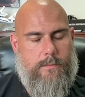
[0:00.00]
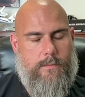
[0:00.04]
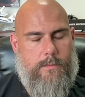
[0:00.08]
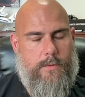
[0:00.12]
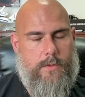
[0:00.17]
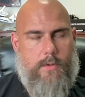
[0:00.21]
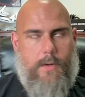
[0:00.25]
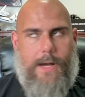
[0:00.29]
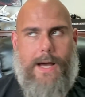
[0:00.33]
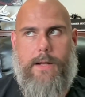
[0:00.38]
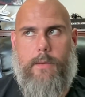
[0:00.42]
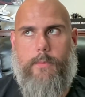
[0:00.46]

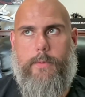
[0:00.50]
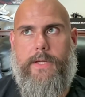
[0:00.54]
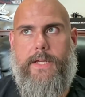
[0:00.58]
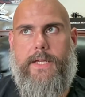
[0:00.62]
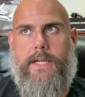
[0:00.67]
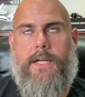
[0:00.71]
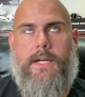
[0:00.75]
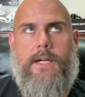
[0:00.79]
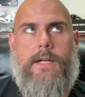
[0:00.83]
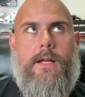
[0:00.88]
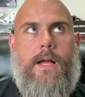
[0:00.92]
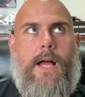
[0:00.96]
So how do
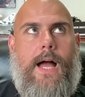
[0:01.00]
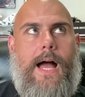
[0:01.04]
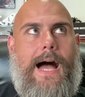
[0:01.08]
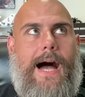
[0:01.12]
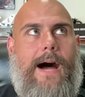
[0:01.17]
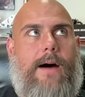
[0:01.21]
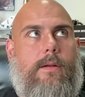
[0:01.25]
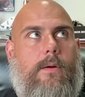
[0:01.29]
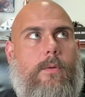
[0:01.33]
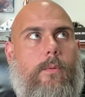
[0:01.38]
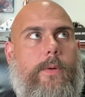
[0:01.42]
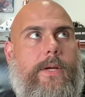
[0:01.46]

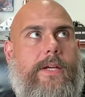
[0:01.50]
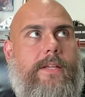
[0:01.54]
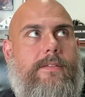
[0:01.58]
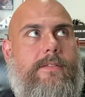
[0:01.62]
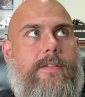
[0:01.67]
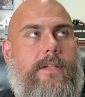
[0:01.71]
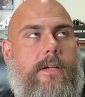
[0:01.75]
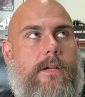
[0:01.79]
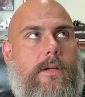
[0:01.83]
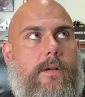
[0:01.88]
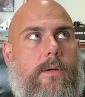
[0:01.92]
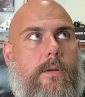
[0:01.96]
we
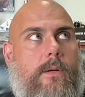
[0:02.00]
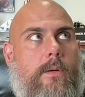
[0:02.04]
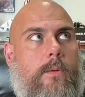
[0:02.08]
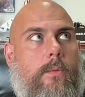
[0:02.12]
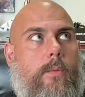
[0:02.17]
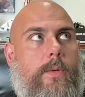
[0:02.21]
deal